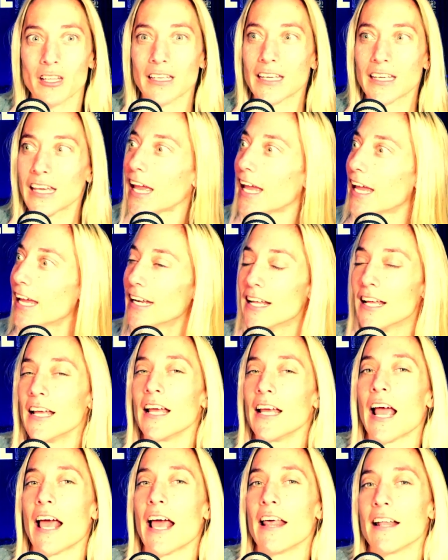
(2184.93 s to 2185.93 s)
kid.
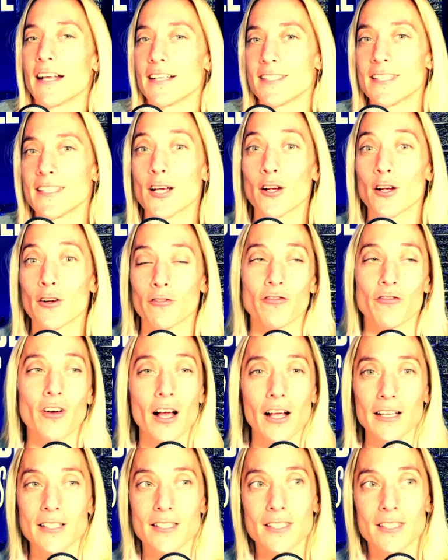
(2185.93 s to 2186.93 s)
And I see her
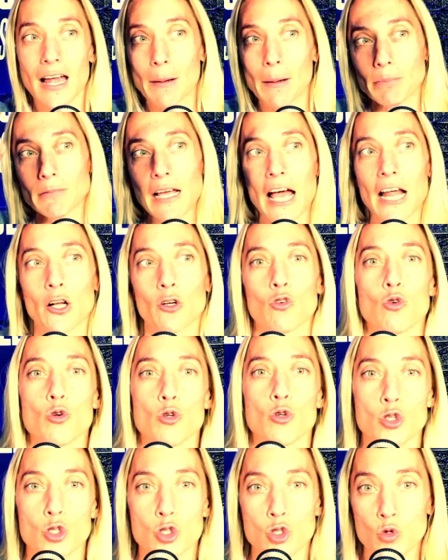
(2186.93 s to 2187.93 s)
fucking stepdad
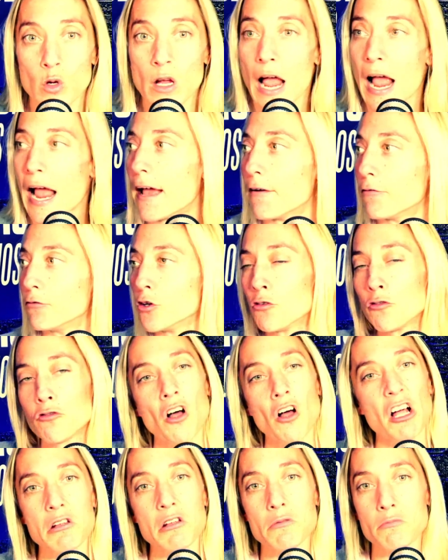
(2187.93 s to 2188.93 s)
across the street. I have no
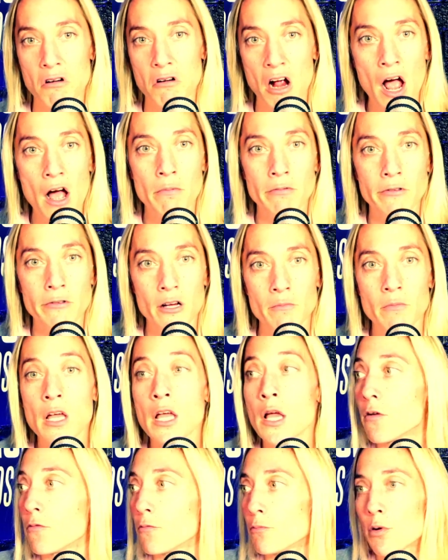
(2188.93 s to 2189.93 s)
fucking problem
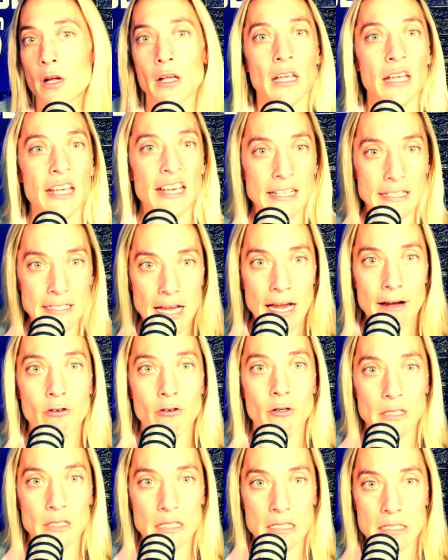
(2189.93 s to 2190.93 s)
bringing it to
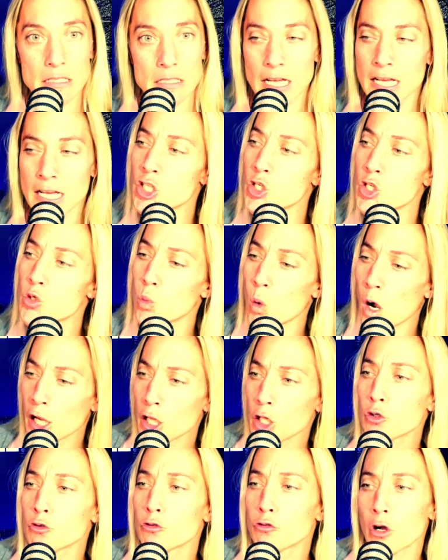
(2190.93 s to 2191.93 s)
everybody's attention. Why are
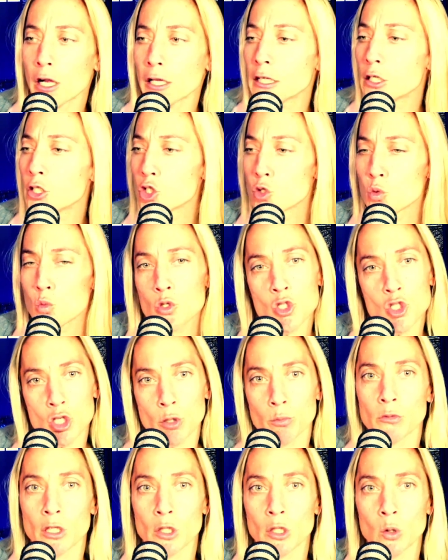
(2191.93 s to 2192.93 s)
you fucking doing
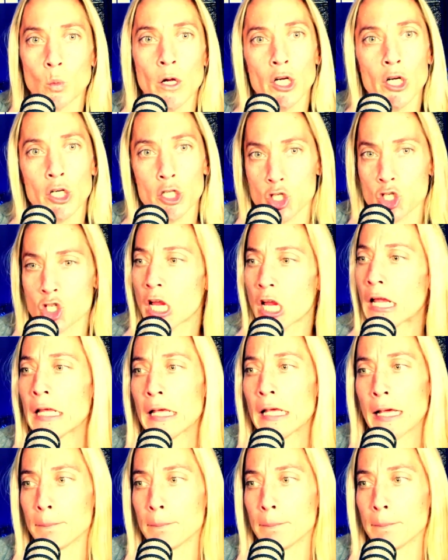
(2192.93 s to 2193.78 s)
something weird and shady at